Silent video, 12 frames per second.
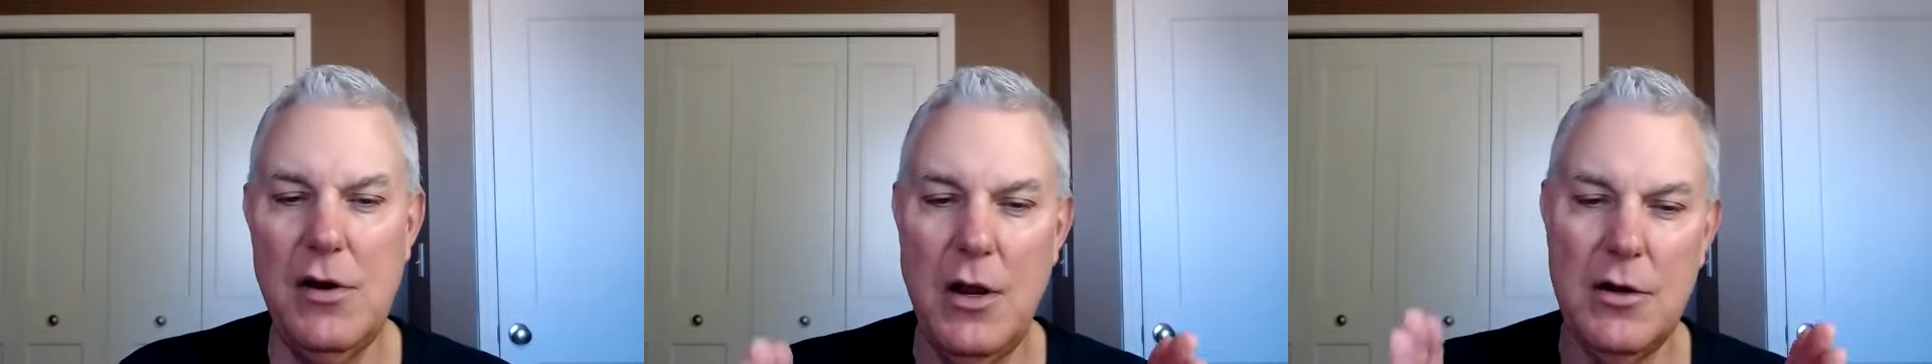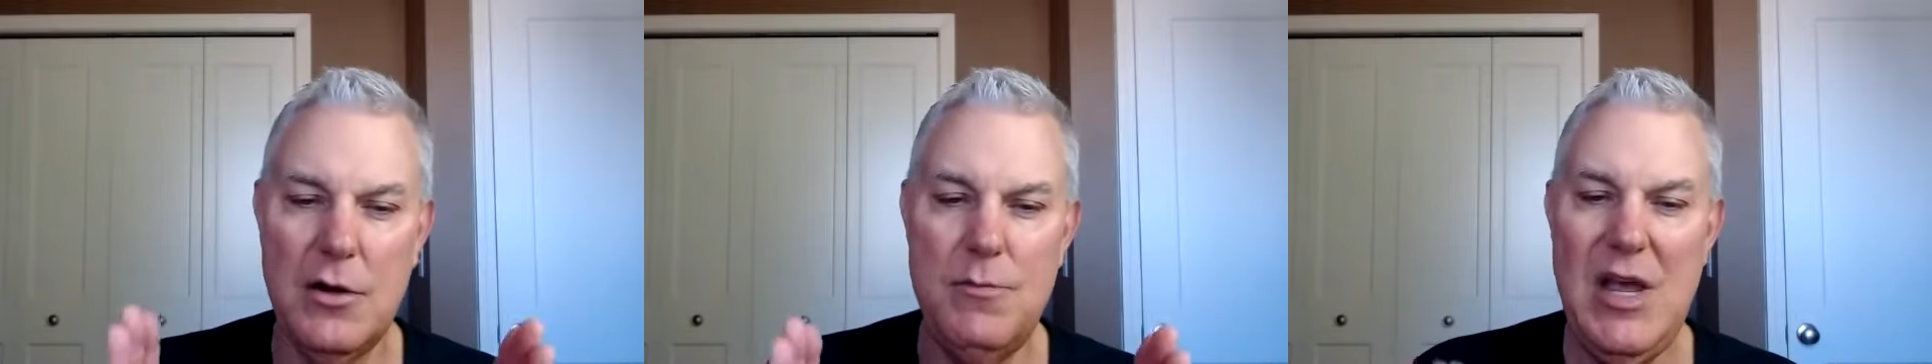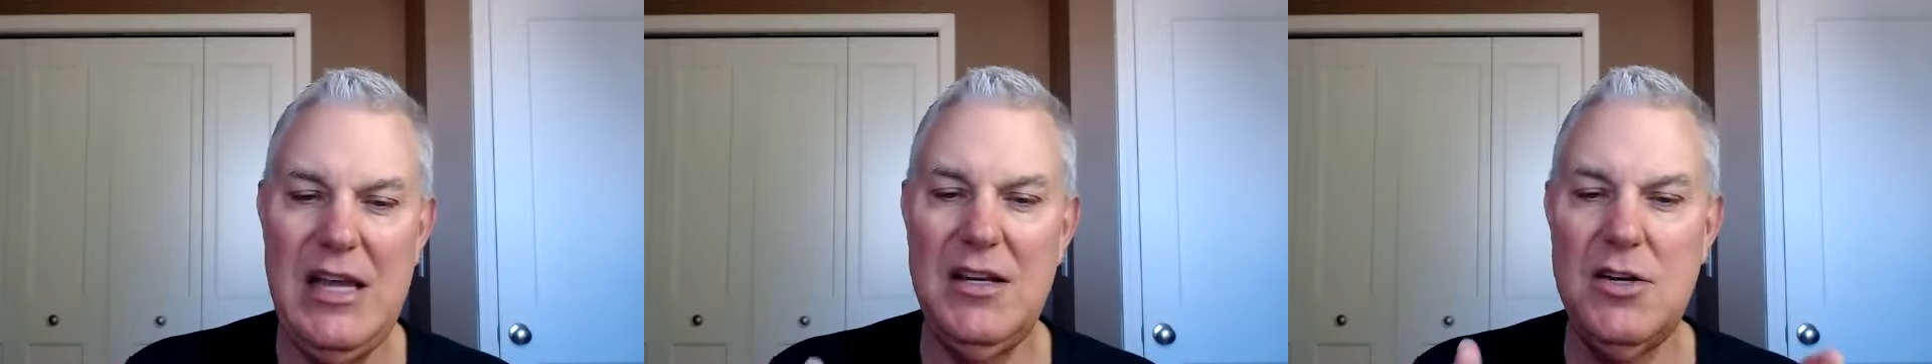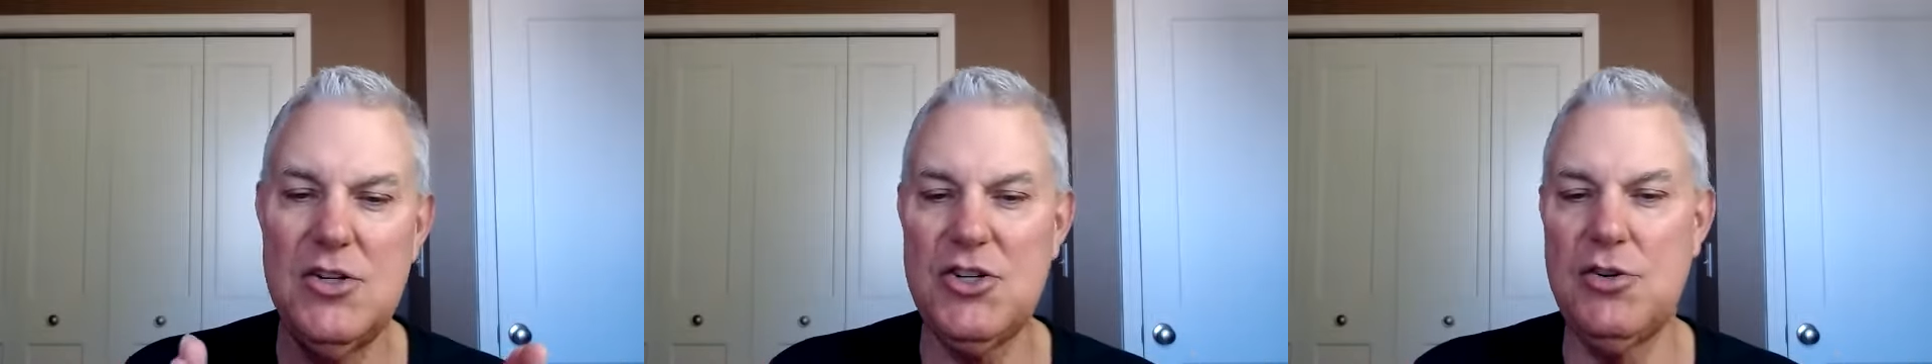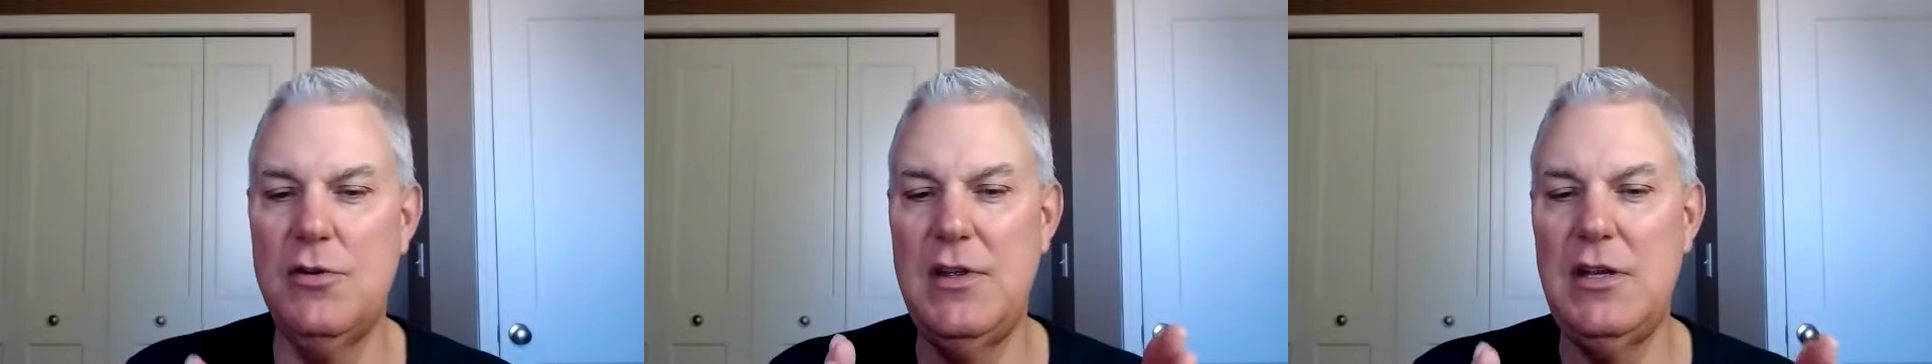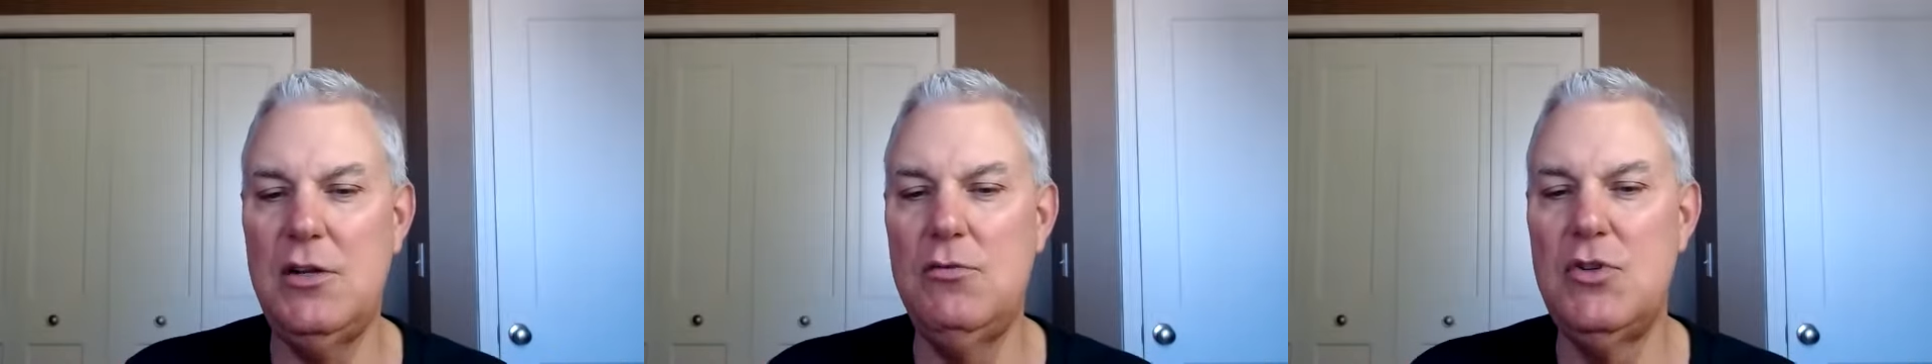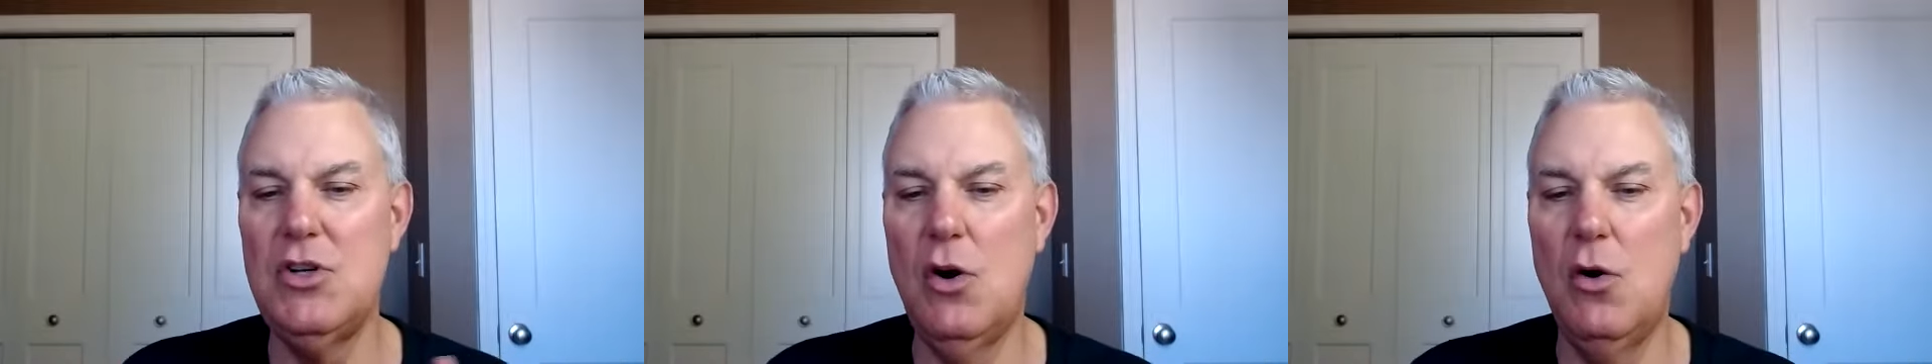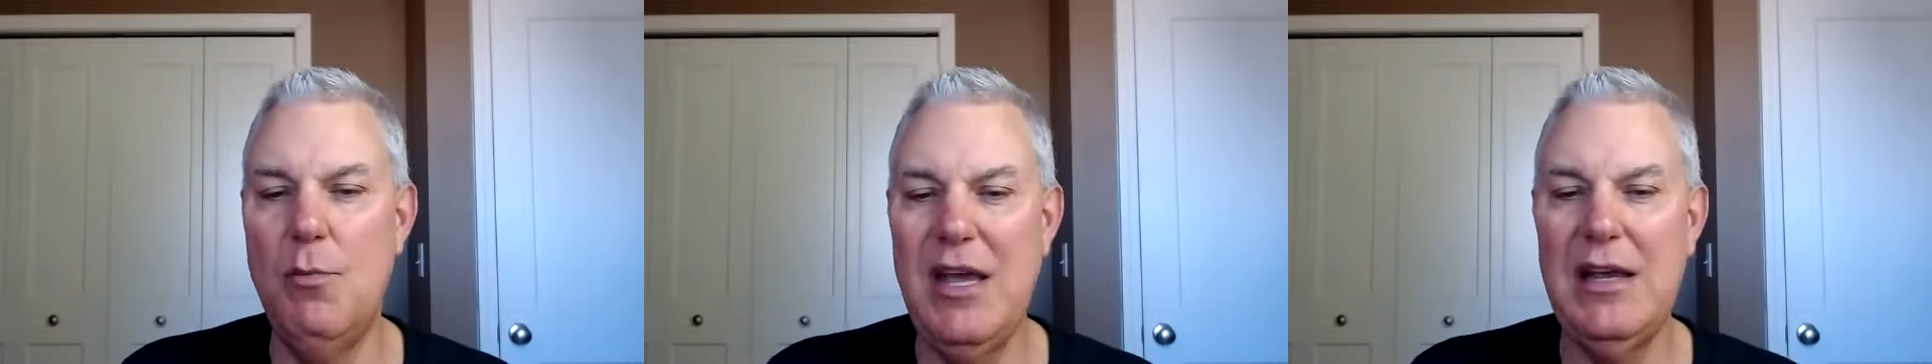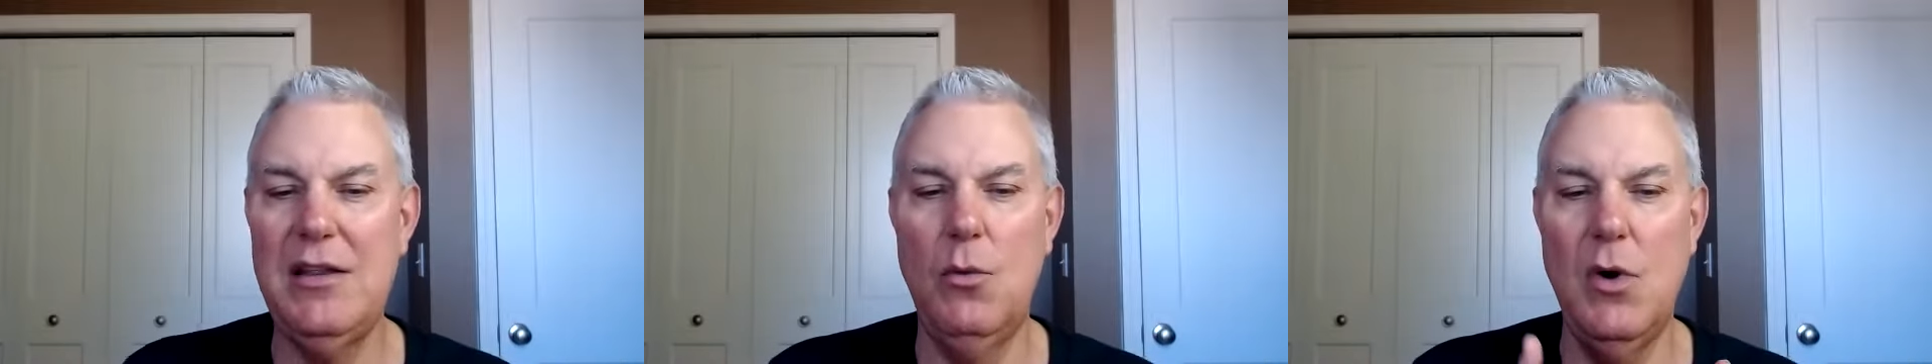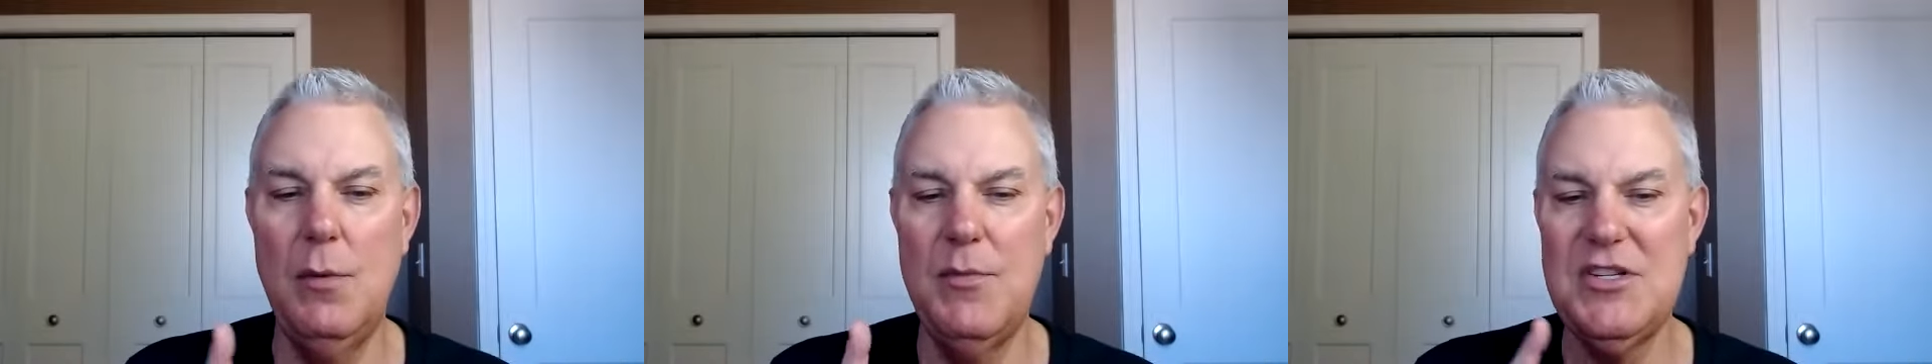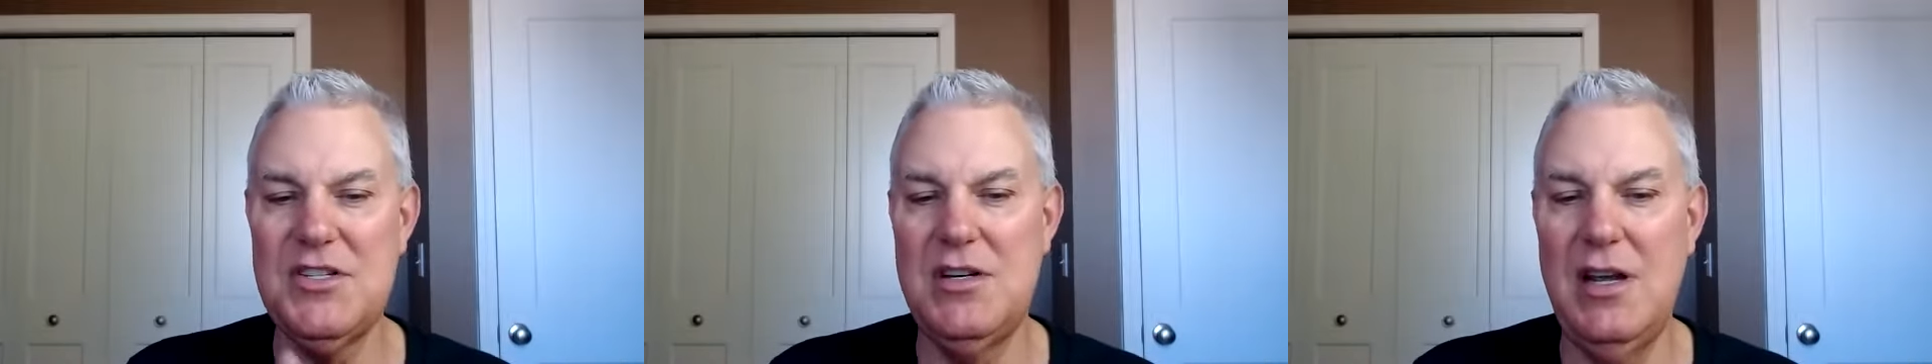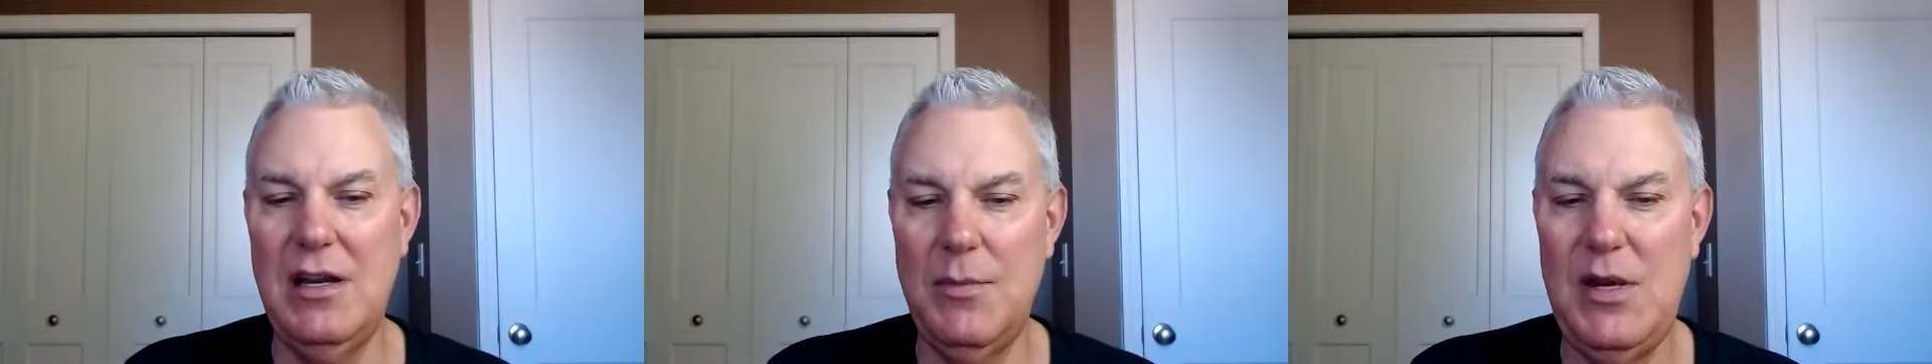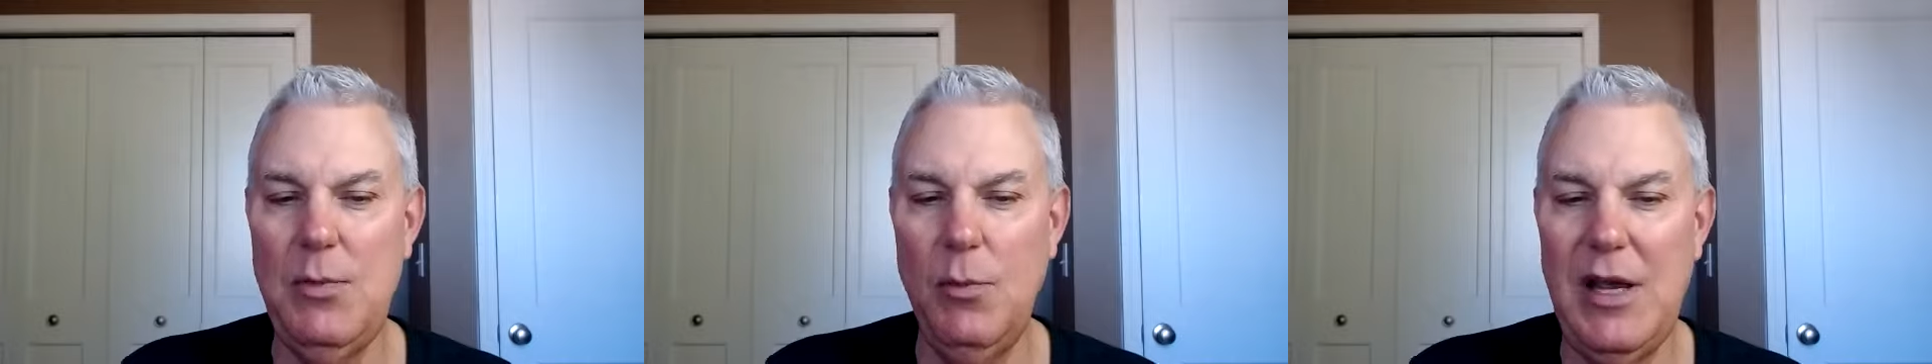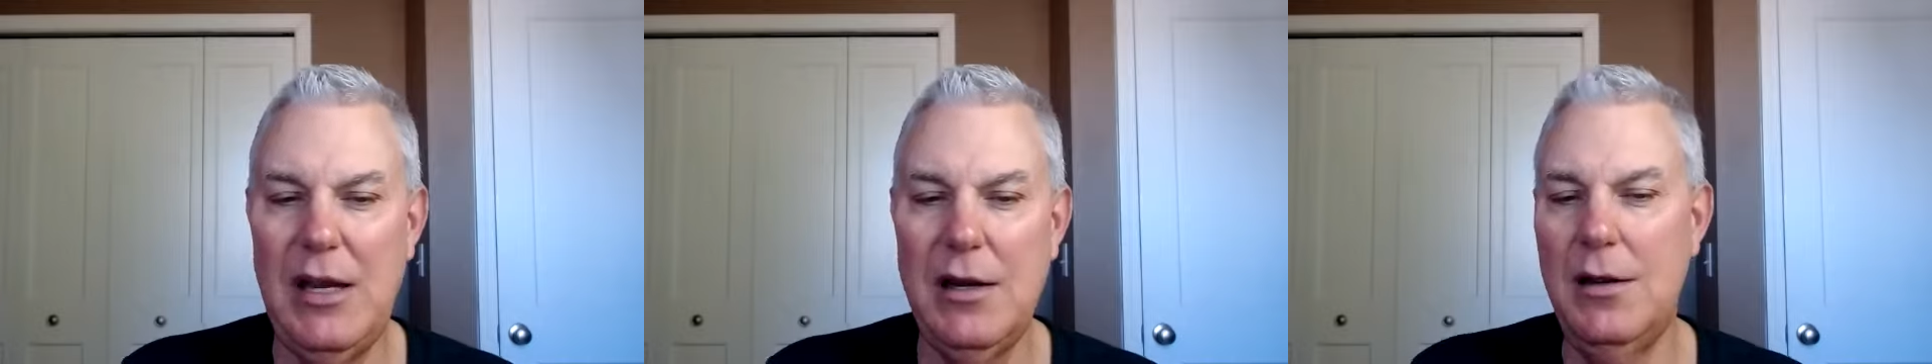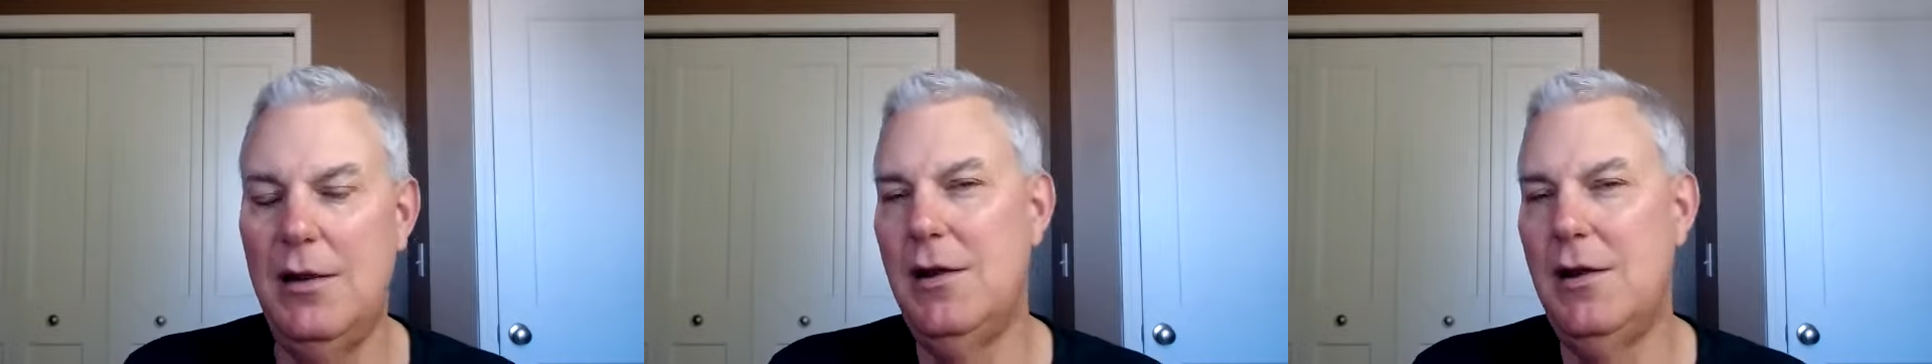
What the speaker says: and are you making sure that you don't make the one mistake people make